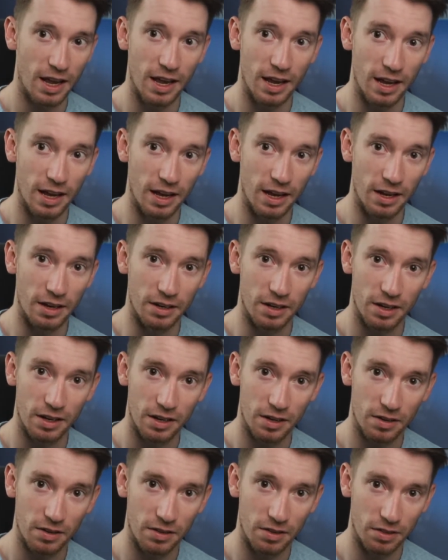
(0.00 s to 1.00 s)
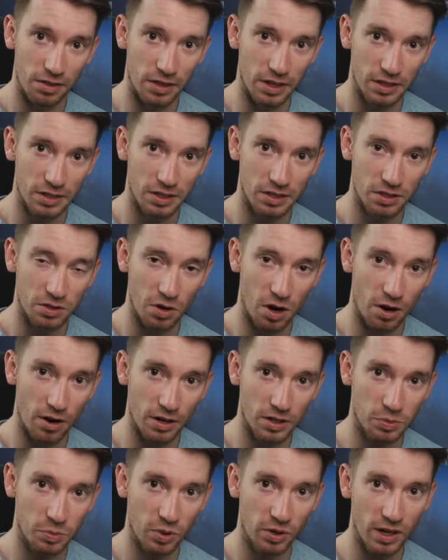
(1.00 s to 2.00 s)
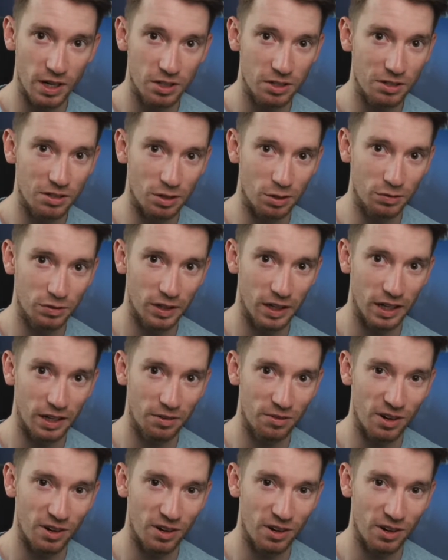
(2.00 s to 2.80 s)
And this is our inspiration, don't forget,